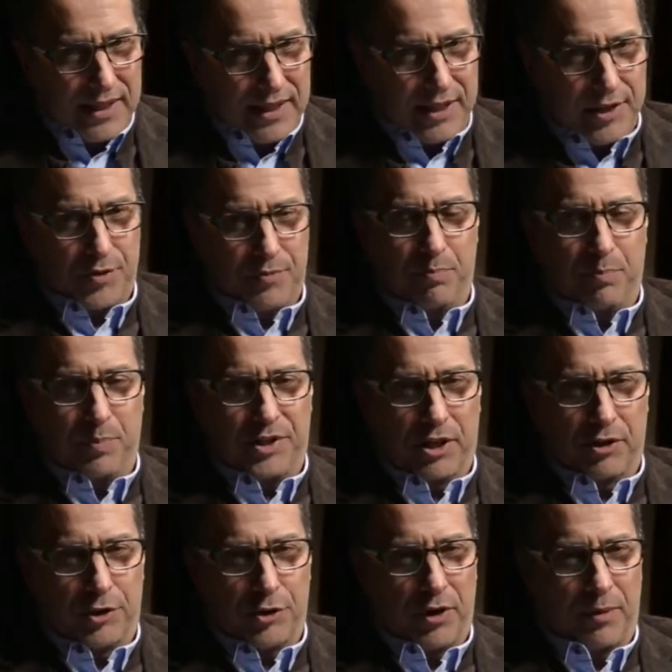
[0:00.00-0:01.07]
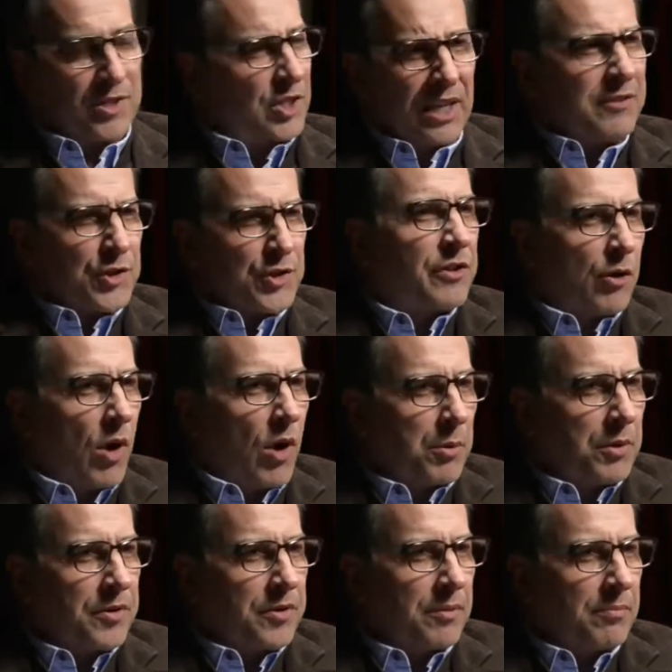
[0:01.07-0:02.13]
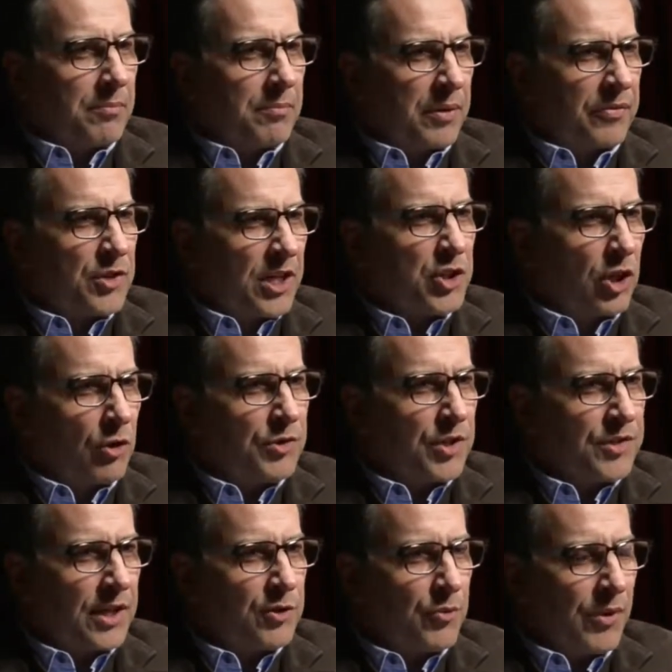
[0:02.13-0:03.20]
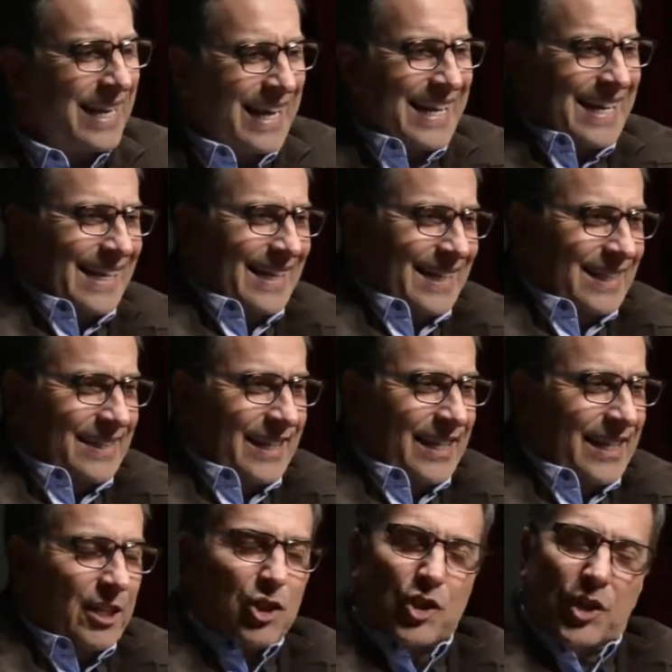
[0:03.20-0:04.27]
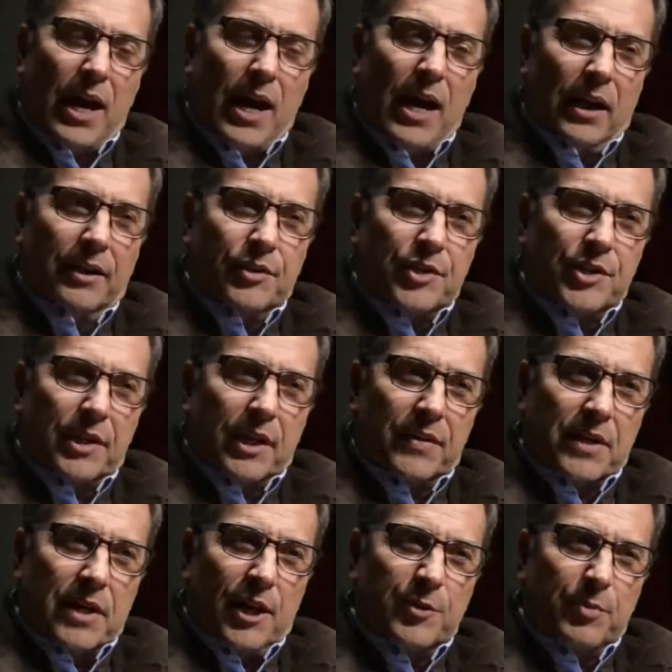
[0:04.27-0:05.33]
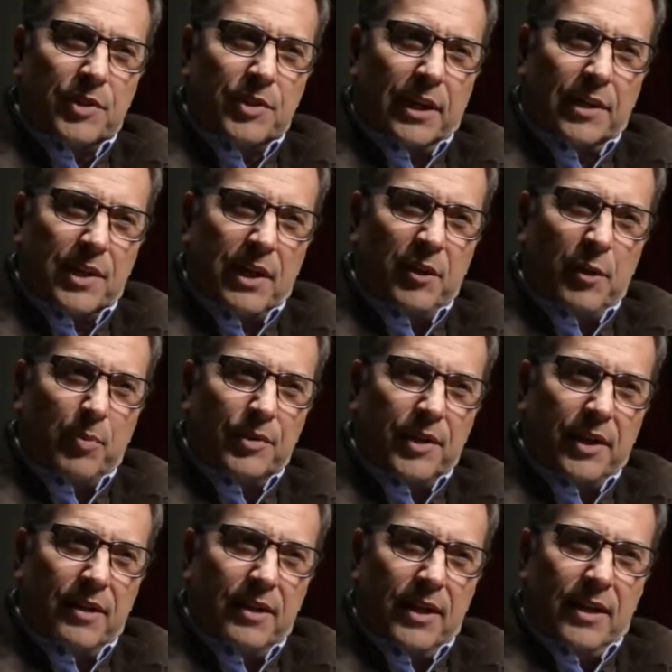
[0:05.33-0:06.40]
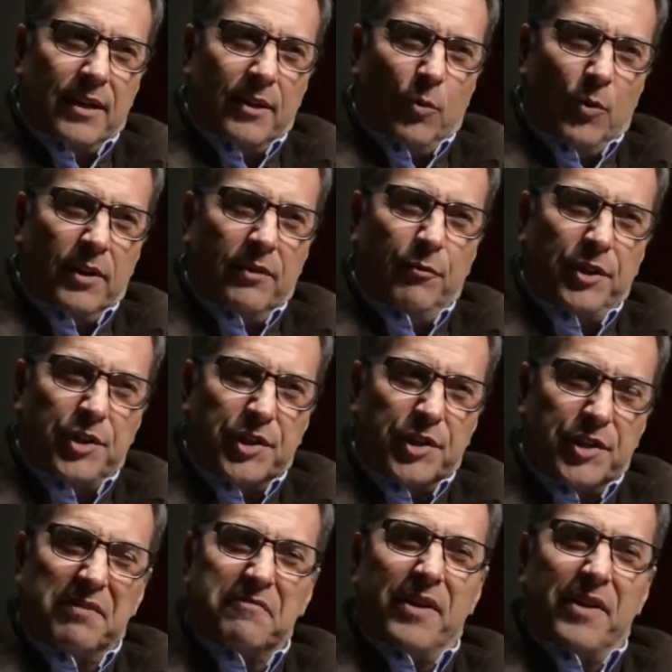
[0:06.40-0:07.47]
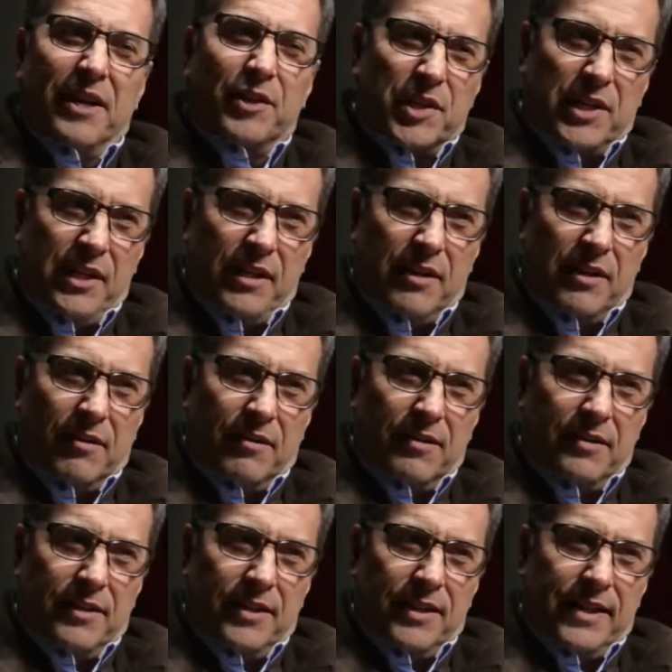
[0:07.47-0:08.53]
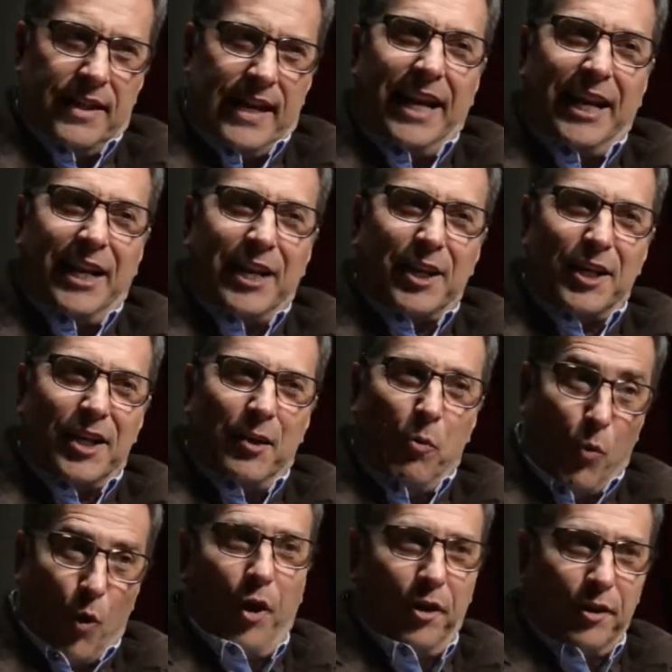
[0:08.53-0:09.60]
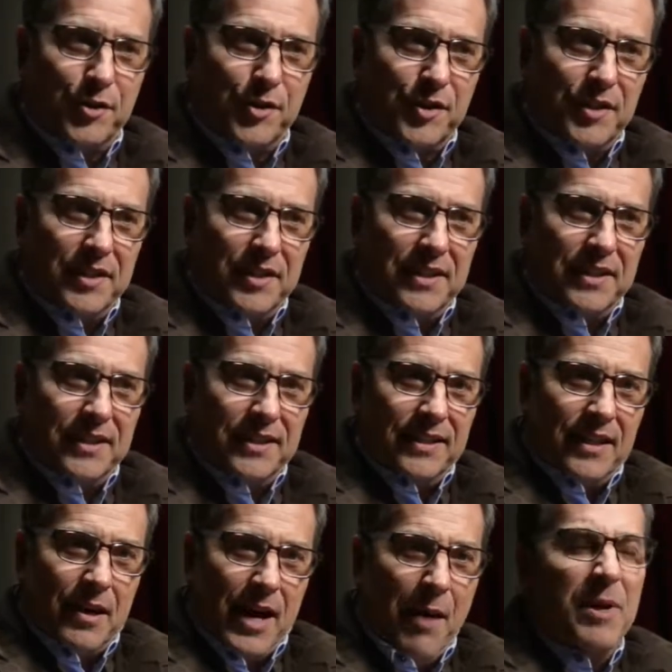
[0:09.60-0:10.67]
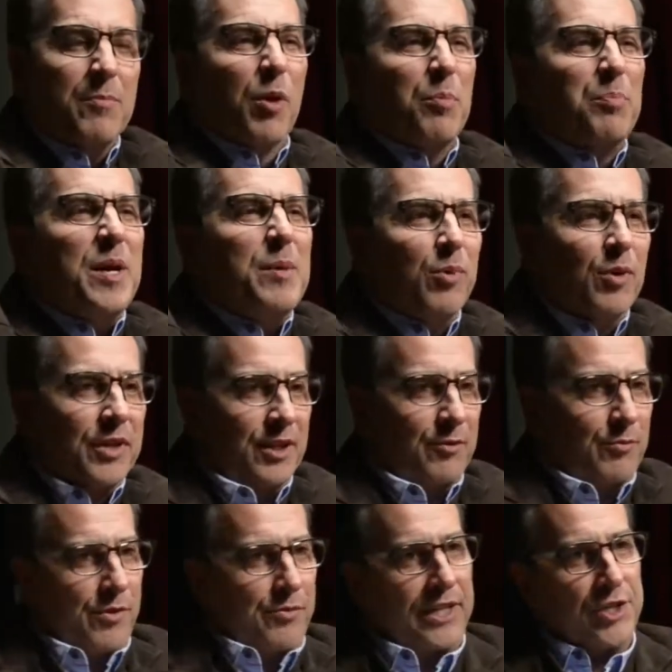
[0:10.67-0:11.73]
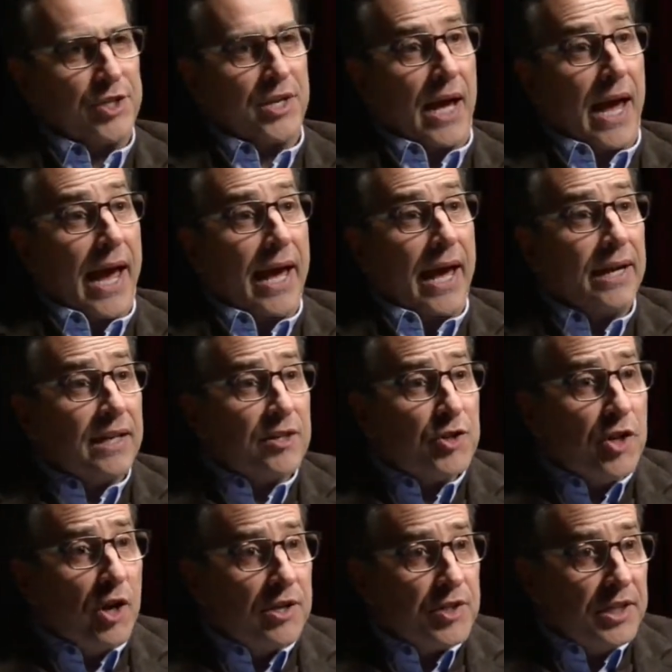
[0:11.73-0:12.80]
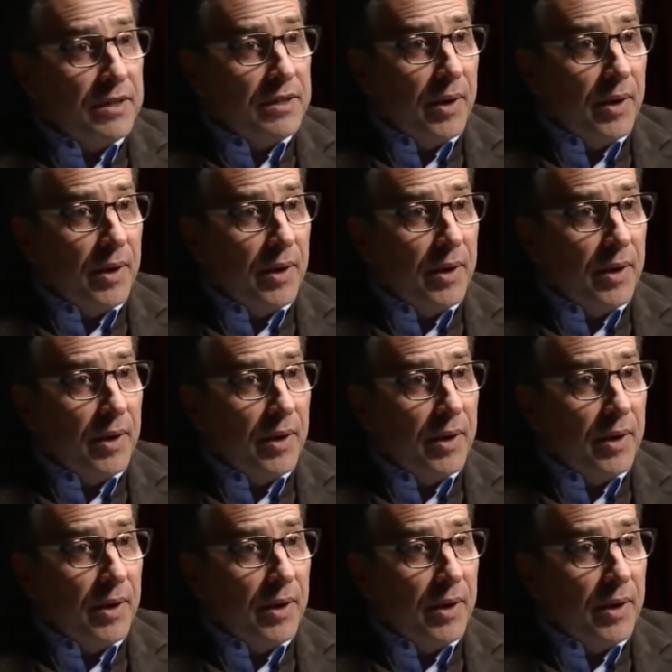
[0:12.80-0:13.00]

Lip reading: treatments, and not that there's anything wrong with them, but there's such a low success rate. Teen Challenge and the gospel's got a 70%. What if we just invest here and it works? How many more people can we reach? And it doesn't cost any money.